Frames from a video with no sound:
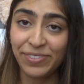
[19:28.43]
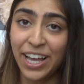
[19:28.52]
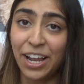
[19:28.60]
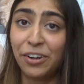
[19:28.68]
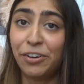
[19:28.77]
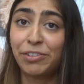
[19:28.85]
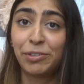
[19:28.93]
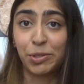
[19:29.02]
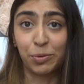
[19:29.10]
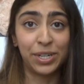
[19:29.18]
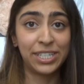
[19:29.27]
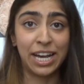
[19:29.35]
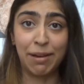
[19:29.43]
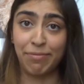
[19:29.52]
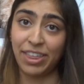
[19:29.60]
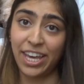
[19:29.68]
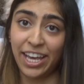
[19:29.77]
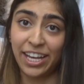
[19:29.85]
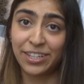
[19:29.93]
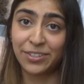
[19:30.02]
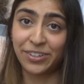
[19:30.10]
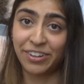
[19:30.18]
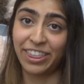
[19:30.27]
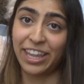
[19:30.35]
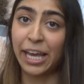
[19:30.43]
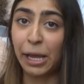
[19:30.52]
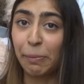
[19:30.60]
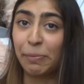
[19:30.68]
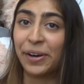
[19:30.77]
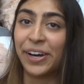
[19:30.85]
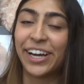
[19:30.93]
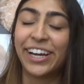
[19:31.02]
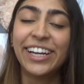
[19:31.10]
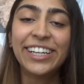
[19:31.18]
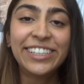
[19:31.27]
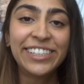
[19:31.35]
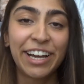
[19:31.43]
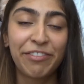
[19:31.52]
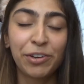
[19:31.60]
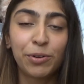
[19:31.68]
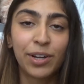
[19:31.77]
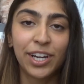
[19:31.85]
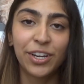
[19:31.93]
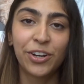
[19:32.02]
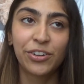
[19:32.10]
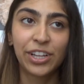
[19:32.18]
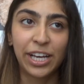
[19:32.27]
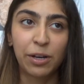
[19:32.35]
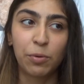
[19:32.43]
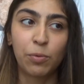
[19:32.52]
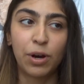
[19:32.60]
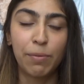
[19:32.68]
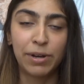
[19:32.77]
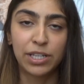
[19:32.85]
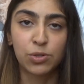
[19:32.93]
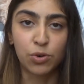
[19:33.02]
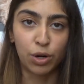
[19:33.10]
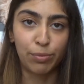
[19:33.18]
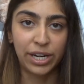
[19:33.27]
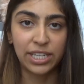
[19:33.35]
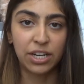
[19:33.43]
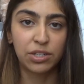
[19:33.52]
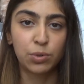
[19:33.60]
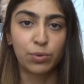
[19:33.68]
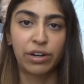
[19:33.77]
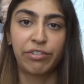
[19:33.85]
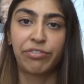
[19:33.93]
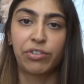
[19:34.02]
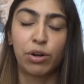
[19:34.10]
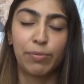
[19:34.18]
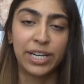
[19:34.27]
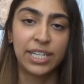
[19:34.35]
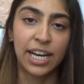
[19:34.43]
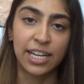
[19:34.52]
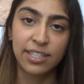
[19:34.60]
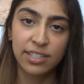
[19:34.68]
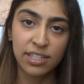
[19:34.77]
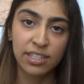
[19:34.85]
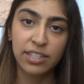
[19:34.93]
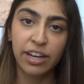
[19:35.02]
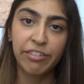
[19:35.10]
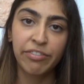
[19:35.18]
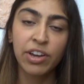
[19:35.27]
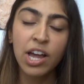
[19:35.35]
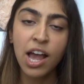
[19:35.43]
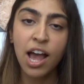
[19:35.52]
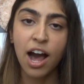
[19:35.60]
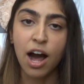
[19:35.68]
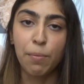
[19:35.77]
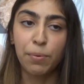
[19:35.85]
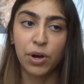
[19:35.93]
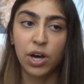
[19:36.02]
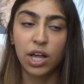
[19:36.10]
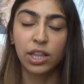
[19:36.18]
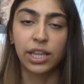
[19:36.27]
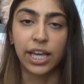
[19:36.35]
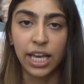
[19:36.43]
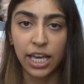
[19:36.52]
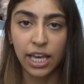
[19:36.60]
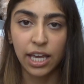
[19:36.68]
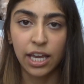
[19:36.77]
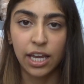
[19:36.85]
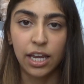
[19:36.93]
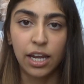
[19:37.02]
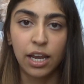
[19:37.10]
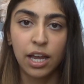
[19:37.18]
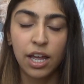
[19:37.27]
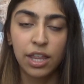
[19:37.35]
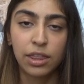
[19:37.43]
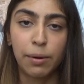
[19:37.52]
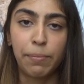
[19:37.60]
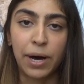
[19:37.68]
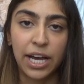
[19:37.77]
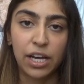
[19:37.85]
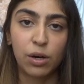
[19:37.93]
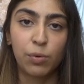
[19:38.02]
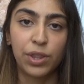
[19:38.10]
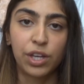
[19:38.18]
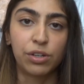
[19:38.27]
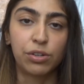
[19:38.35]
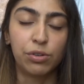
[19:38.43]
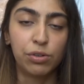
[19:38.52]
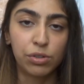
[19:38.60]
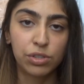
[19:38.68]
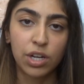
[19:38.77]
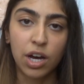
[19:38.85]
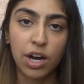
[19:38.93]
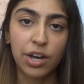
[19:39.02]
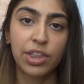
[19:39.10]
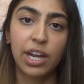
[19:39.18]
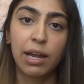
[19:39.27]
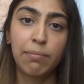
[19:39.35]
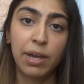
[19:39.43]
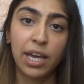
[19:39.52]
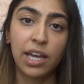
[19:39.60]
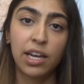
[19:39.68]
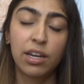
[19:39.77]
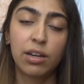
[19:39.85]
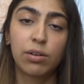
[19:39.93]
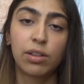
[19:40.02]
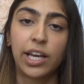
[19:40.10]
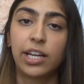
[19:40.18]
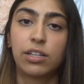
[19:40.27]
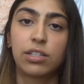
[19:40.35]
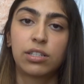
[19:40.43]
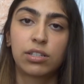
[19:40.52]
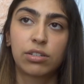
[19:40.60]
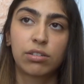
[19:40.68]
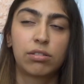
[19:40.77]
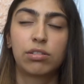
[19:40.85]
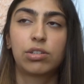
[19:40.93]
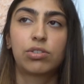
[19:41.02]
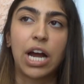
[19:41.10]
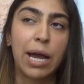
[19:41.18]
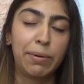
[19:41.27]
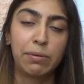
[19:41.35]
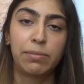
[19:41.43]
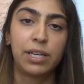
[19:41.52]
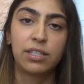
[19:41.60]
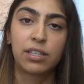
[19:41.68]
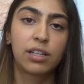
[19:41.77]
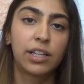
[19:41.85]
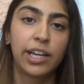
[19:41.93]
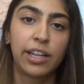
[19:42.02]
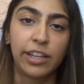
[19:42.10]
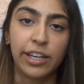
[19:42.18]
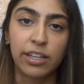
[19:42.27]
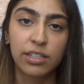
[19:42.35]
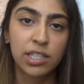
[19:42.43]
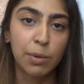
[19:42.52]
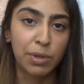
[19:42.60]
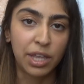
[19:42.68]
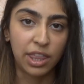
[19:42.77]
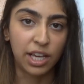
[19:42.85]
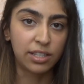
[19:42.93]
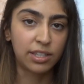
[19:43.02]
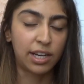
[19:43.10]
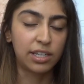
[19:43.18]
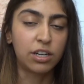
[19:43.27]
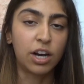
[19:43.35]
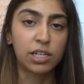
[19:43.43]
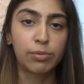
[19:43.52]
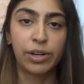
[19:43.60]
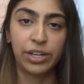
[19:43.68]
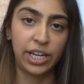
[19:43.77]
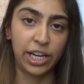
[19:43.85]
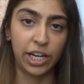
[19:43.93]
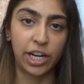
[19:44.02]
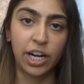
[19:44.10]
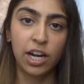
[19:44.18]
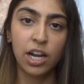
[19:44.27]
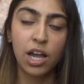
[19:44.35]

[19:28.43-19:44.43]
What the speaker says: I don't know if it was a one-time thing sort of thing, but if you want to know like what my score breakdowns were for all my tests and stuff, I'll put a link in the bio with a Google Doc that I made, like describing basically like some of the things that I talked about in here.